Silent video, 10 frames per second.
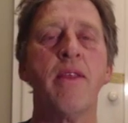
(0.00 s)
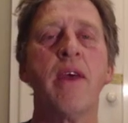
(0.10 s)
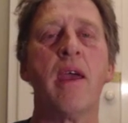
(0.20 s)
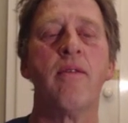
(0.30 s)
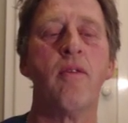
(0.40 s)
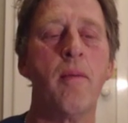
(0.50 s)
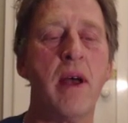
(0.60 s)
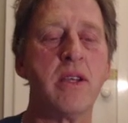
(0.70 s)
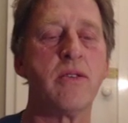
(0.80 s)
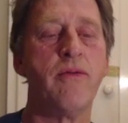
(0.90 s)
Thank you very
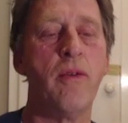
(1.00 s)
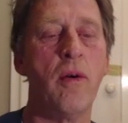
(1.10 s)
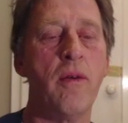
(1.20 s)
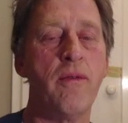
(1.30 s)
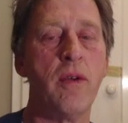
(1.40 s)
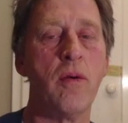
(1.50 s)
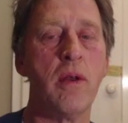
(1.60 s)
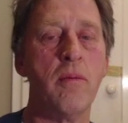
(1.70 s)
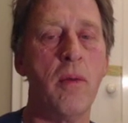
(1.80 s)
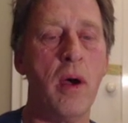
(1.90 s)
much for
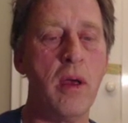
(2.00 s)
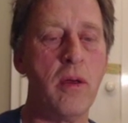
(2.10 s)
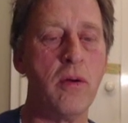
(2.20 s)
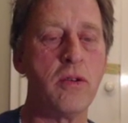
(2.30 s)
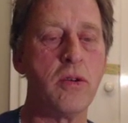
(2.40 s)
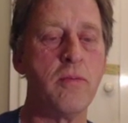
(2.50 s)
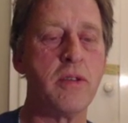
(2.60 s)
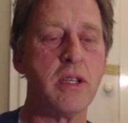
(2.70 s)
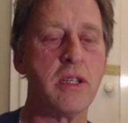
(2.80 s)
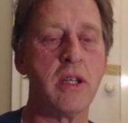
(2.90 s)
viewing my YouTube
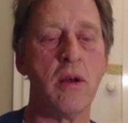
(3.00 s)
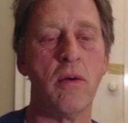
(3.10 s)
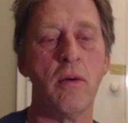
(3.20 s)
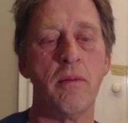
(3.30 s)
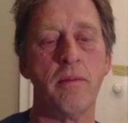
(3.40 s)
chess channel.